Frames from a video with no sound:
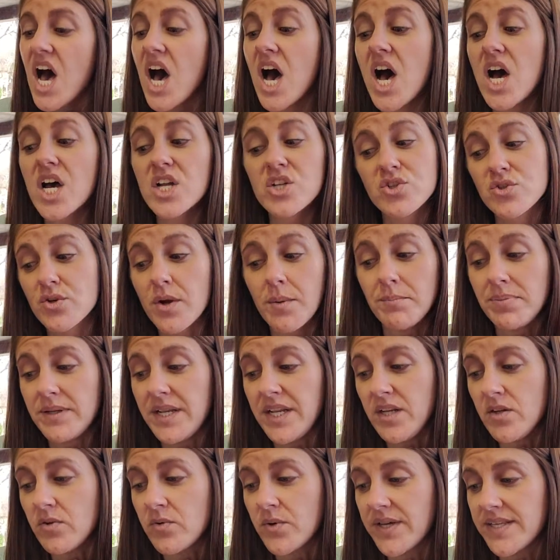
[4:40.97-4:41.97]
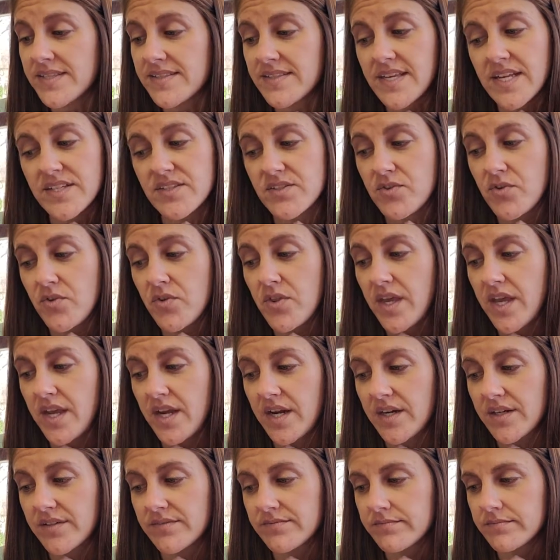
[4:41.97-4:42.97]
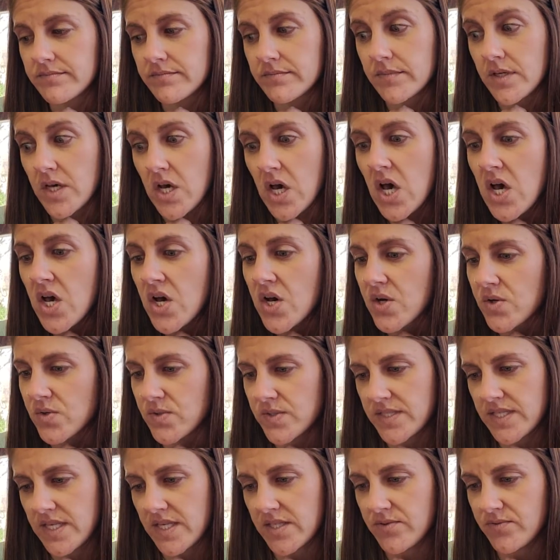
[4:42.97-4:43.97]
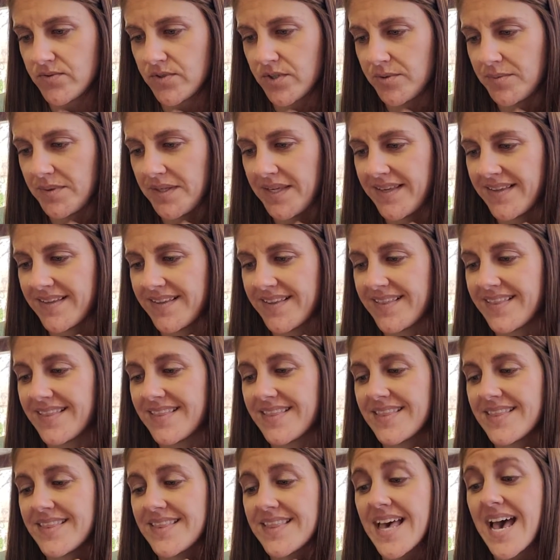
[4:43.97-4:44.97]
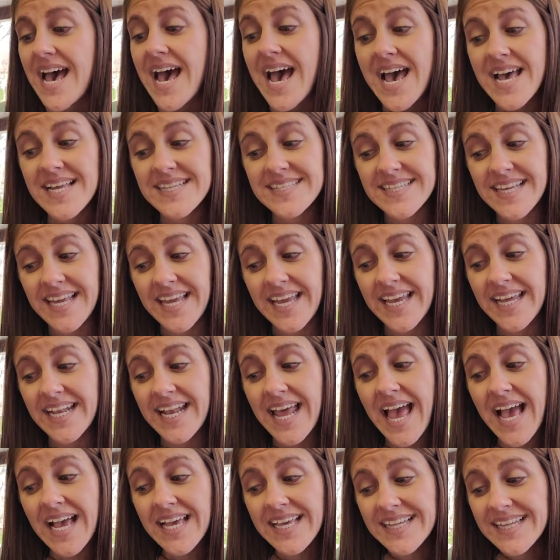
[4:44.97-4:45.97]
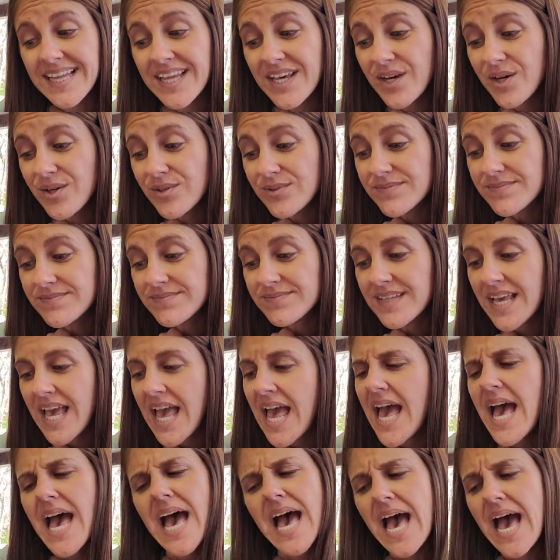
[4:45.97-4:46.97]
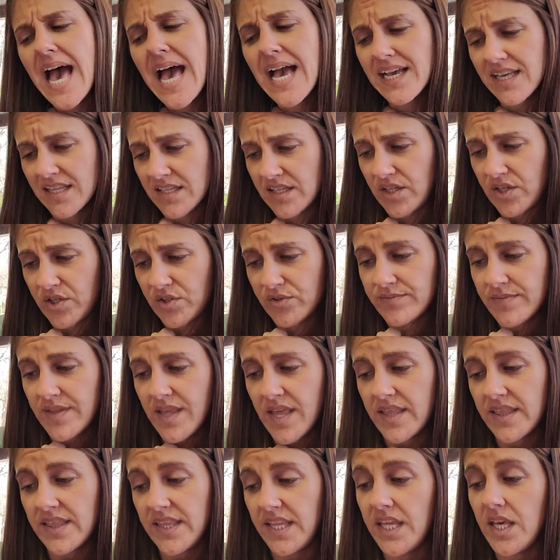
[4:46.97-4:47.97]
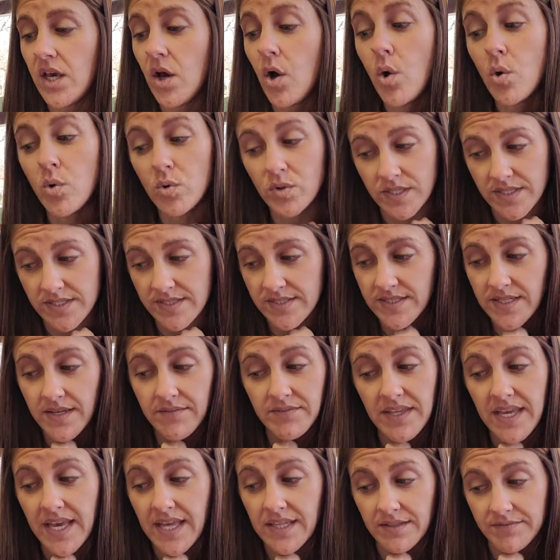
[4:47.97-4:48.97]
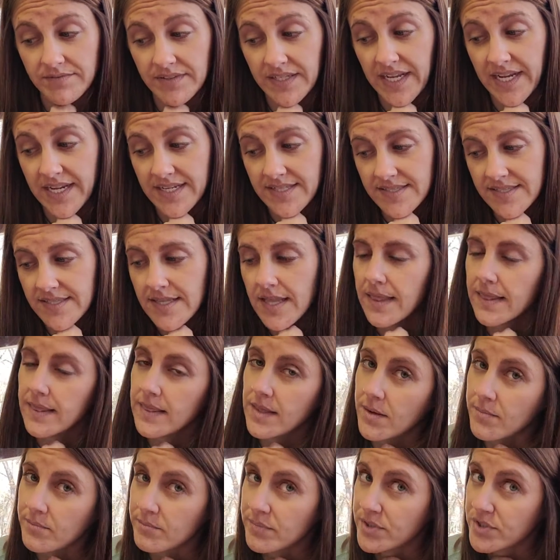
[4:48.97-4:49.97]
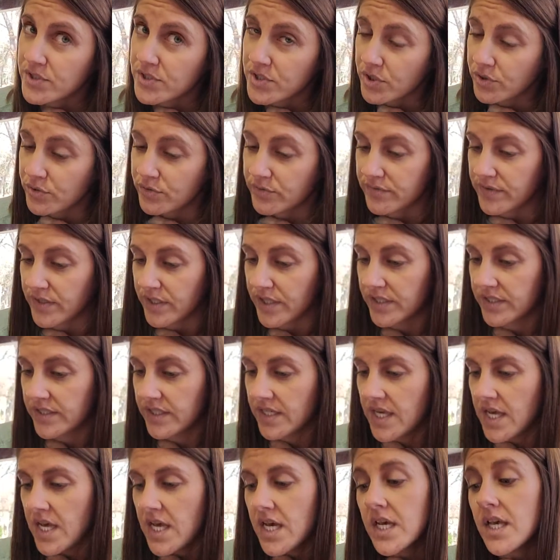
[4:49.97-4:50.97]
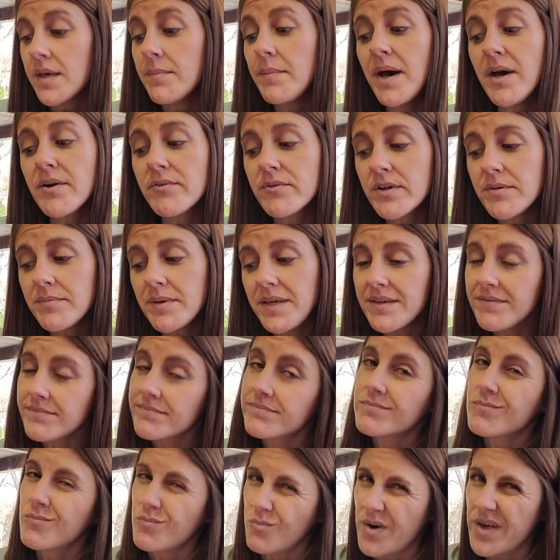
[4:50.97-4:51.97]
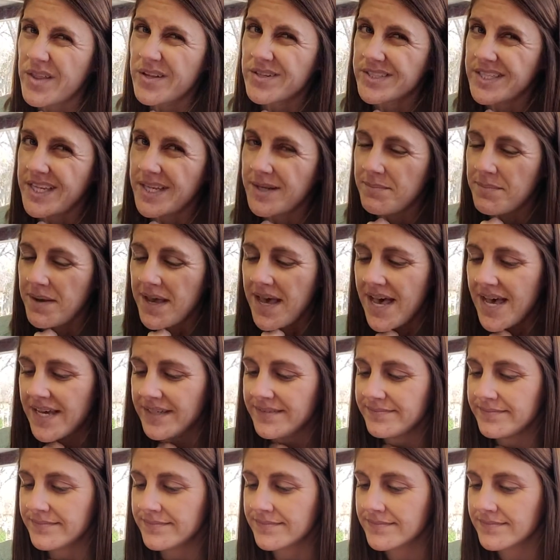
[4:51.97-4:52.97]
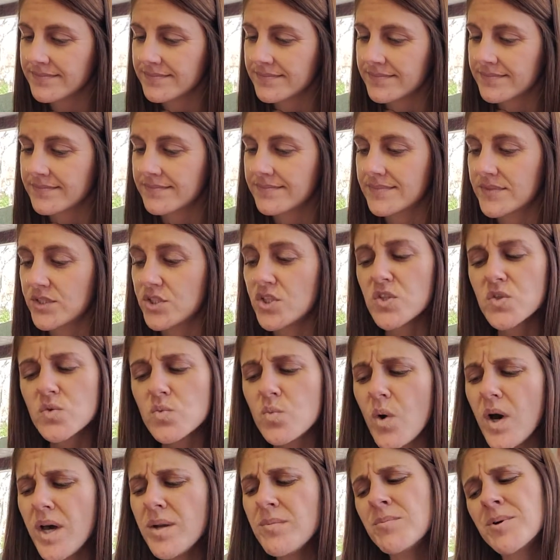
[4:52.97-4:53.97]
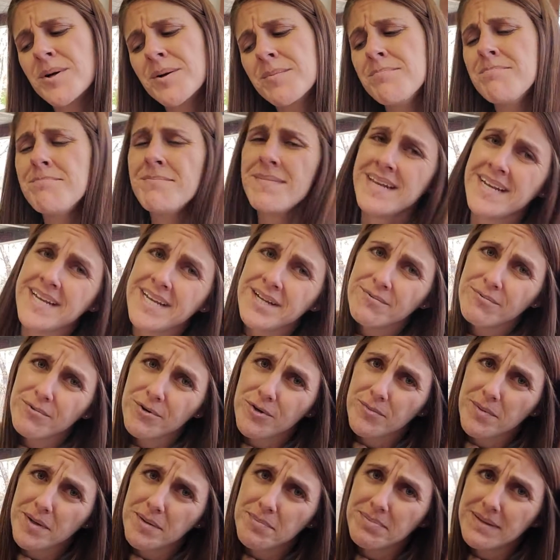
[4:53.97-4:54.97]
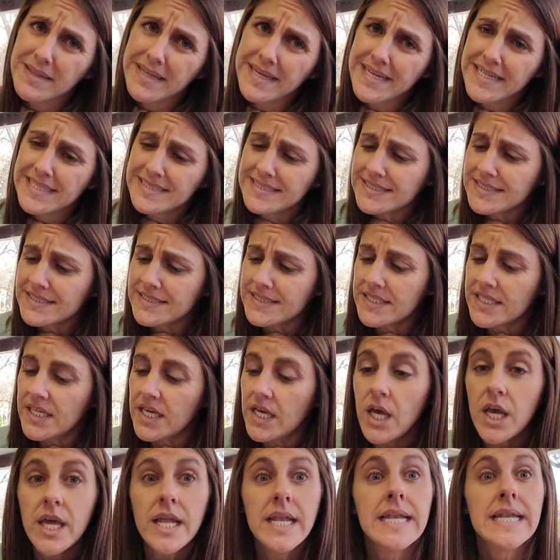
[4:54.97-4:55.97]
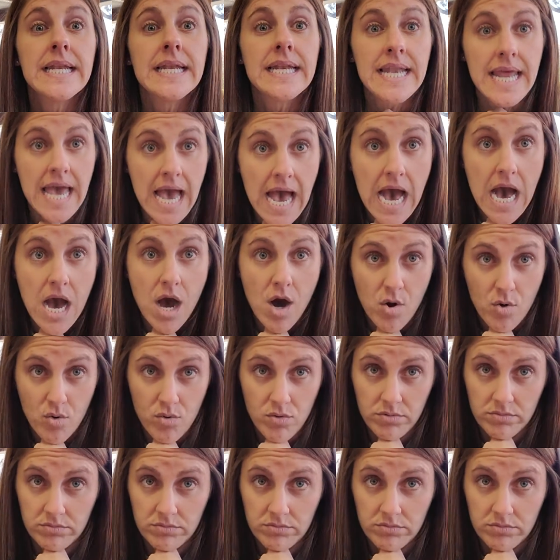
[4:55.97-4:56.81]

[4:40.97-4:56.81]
A trumpeting noise cuts through the air. Uh-oh, says Ruby. That's Aunt Akalo. Akalo, the oldest of the elephant ants, lumbers over. Come on, Ruby. Weather's getting bad. Just one more minute, Ruby pleads. Now.